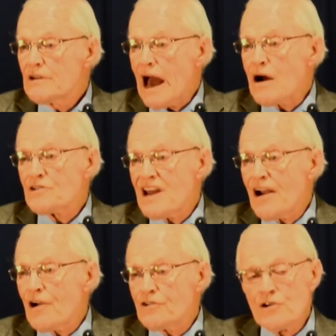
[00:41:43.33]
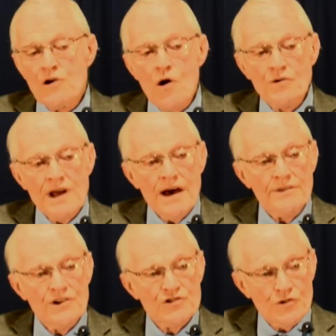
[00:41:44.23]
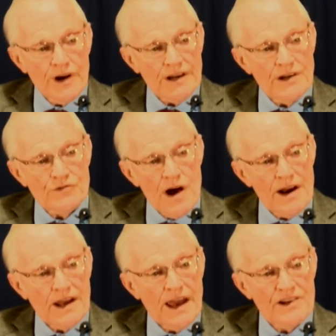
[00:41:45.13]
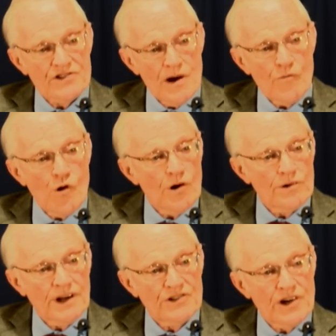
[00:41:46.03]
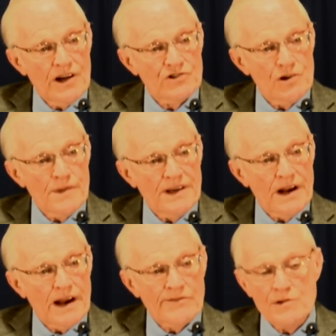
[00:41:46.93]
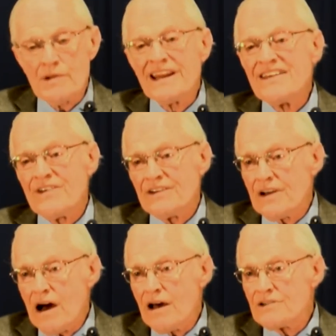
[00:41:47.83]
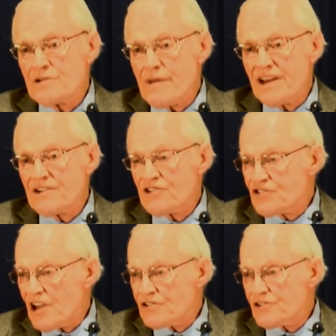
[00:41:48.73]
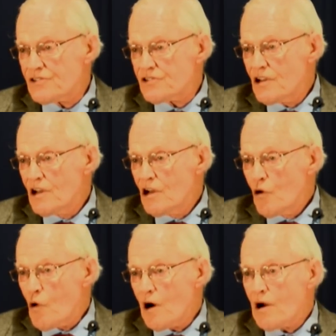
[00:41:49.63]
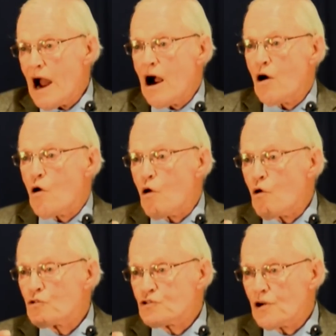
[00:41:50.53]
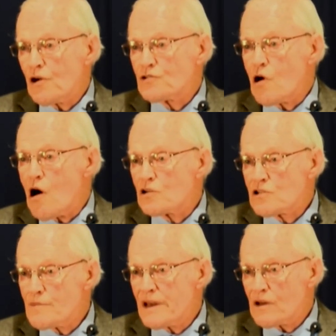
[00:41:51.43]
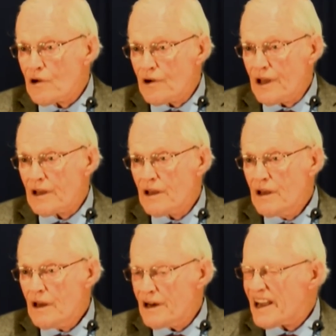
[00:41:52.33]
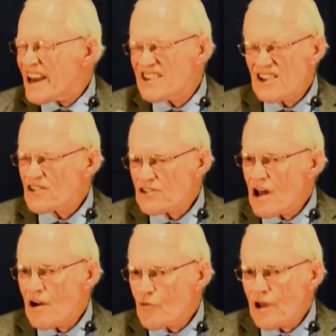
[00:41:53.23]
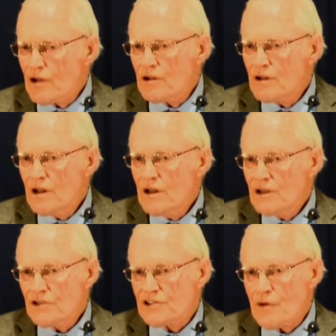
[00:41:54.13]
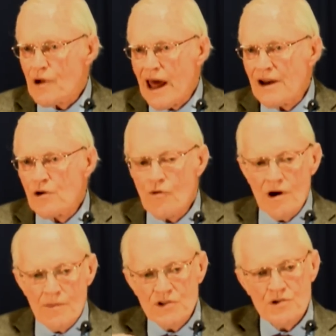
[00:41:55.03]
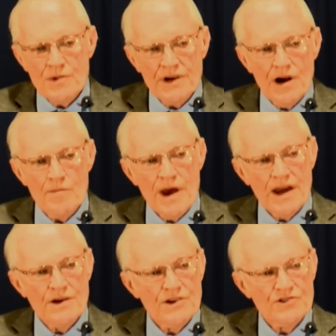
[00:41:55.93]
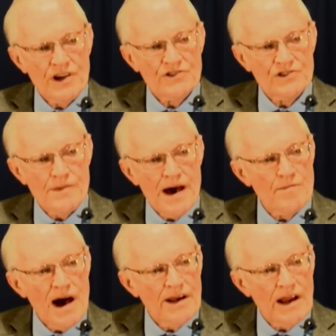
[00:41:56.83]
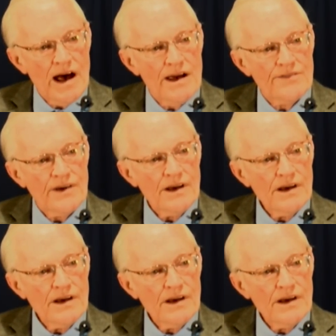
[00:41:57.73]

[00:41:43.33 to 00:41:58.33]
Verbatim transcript: How dare you go down the street and try to get some worldly judge who may not even believe in God to make decisions where our whole church ought to be learning. And again, this is not real. You say, well, I don't want Mr. McNair making decisions about my life.